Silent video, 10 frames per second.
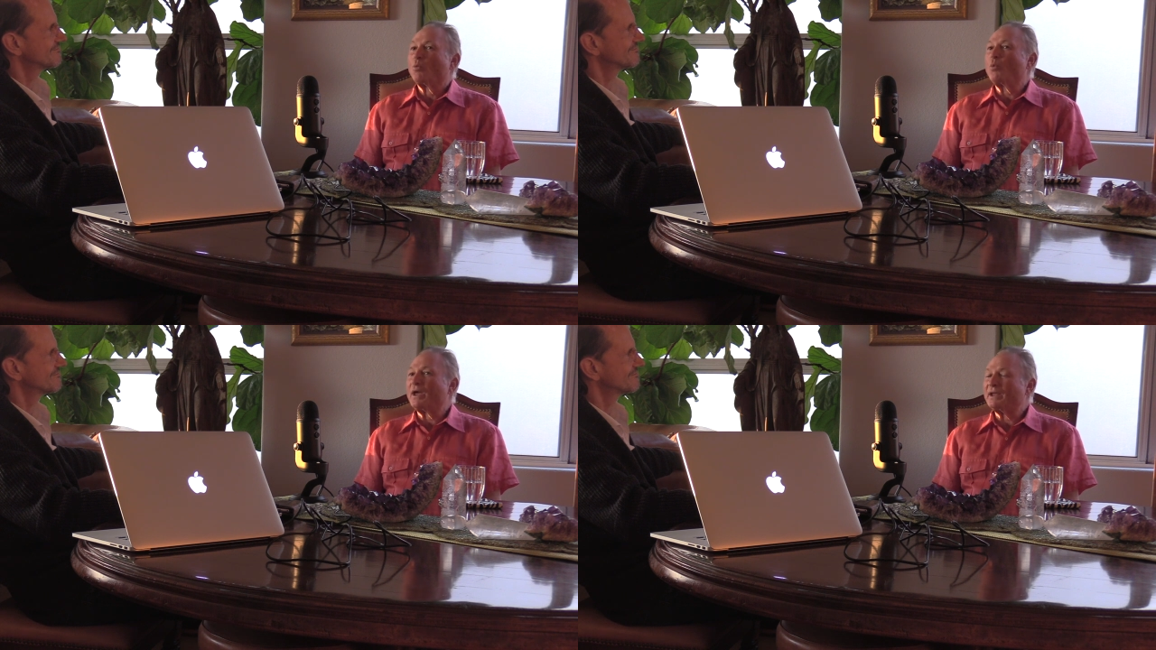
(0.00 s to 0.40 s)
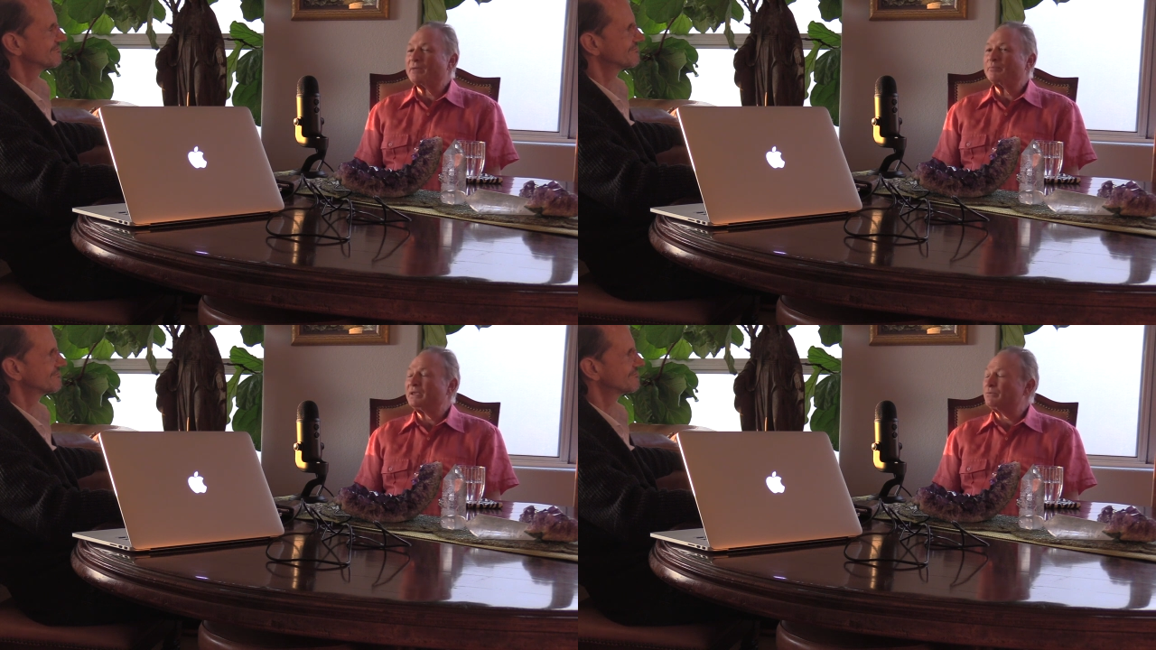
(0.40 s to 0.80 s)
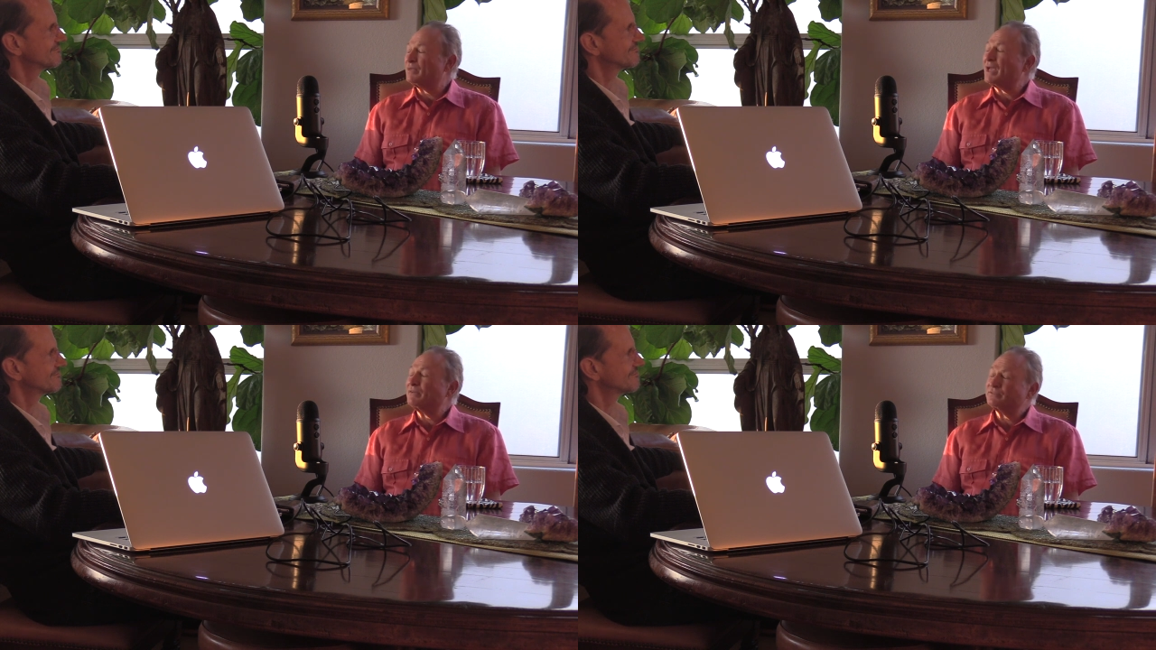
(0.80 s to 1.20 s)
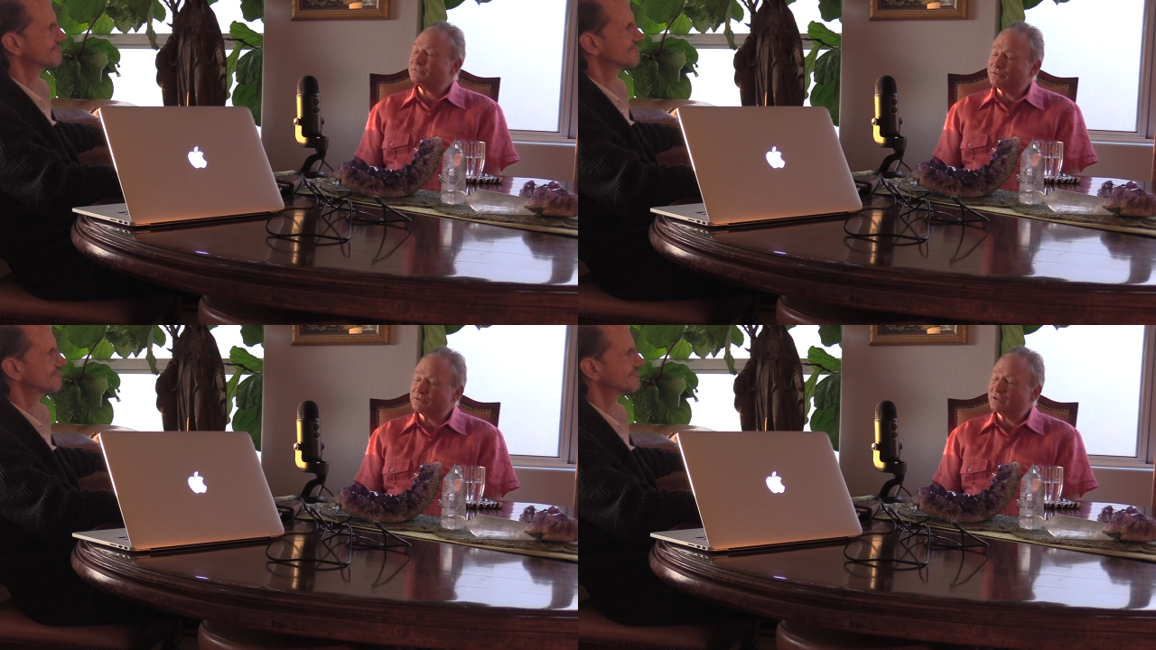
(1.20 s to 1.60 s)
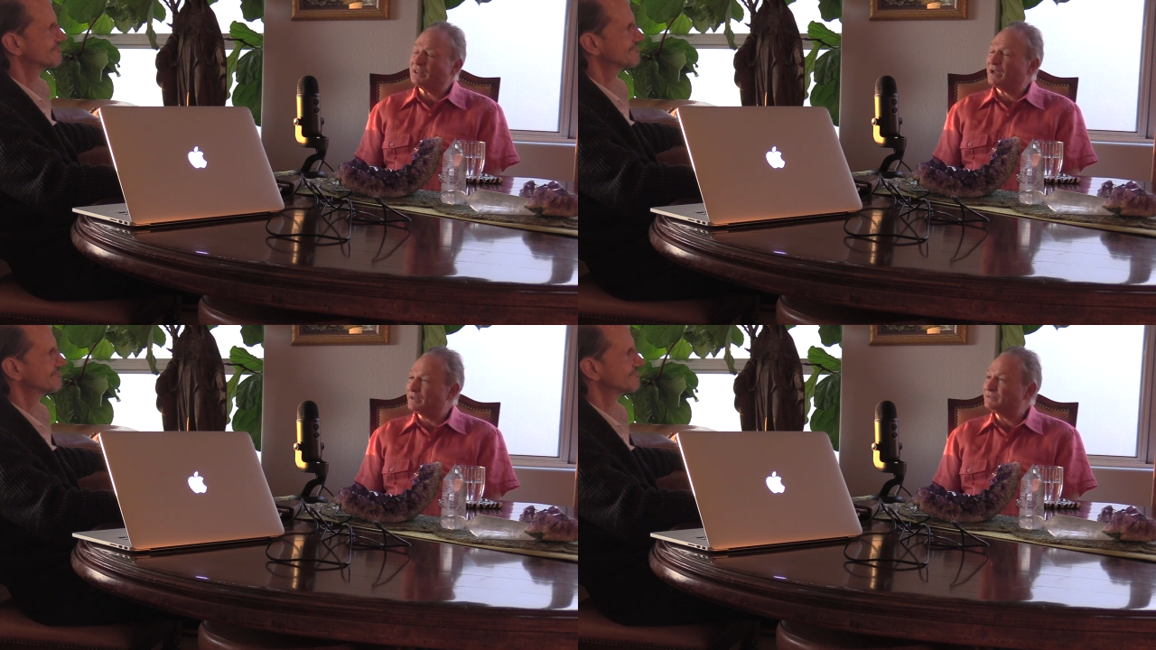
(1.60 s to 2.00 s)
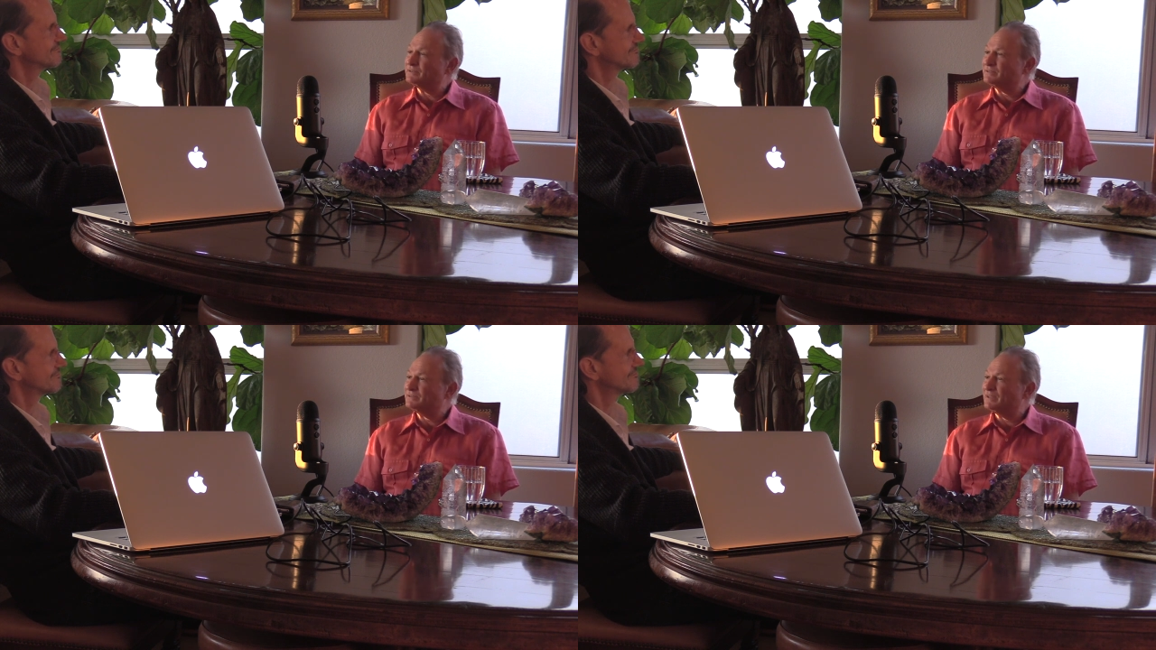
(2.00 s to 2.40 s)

Speaker 1: when I meet with, I have certain clients mm.